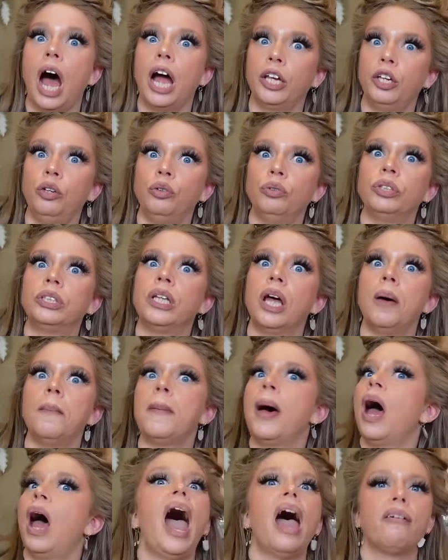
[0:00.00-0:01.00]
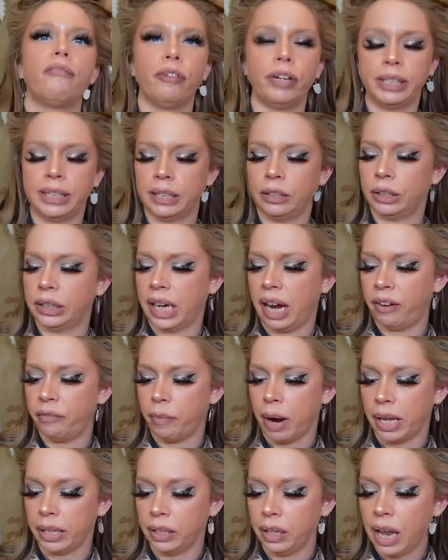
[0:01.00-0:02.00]
I use them every single day of
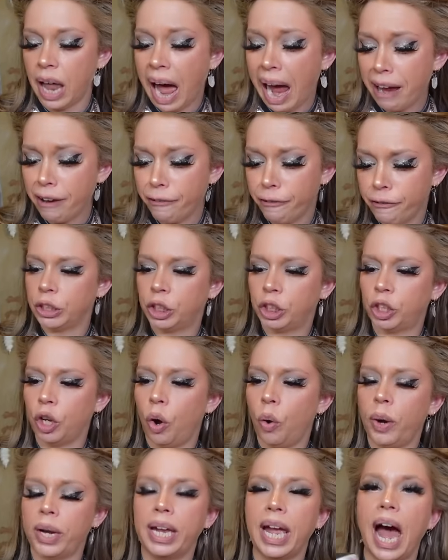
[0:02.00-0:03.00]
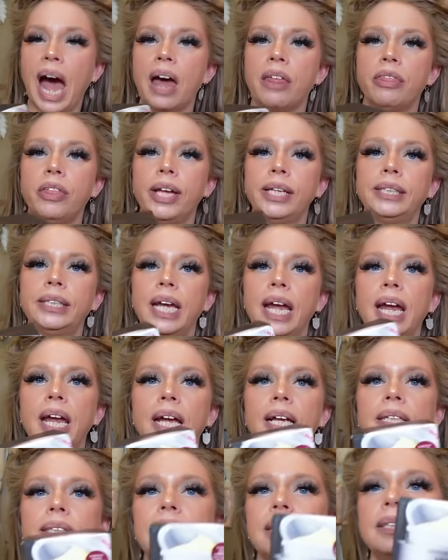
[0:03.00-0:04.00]
my life. So yeah, this
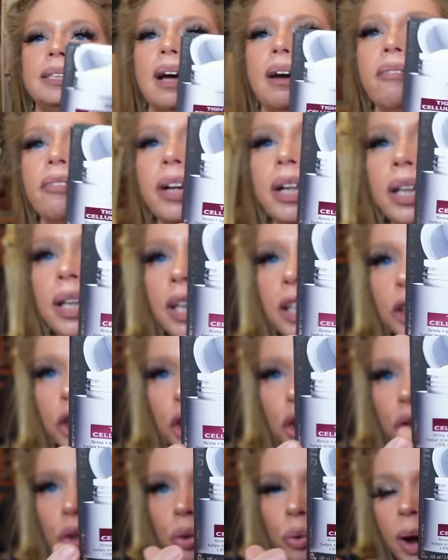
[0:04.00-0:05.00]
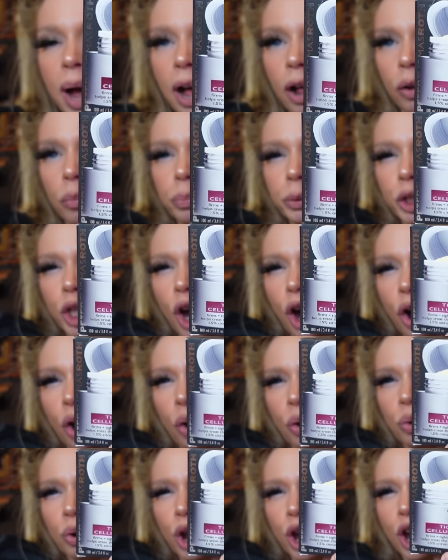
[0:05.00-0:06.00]
is definitely to help
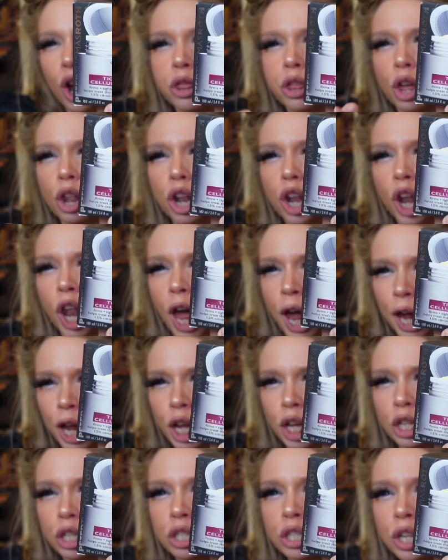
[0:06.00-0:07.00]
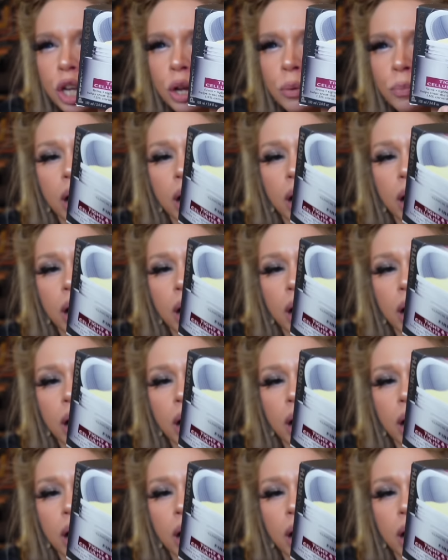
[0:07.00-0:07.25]
tone the legs.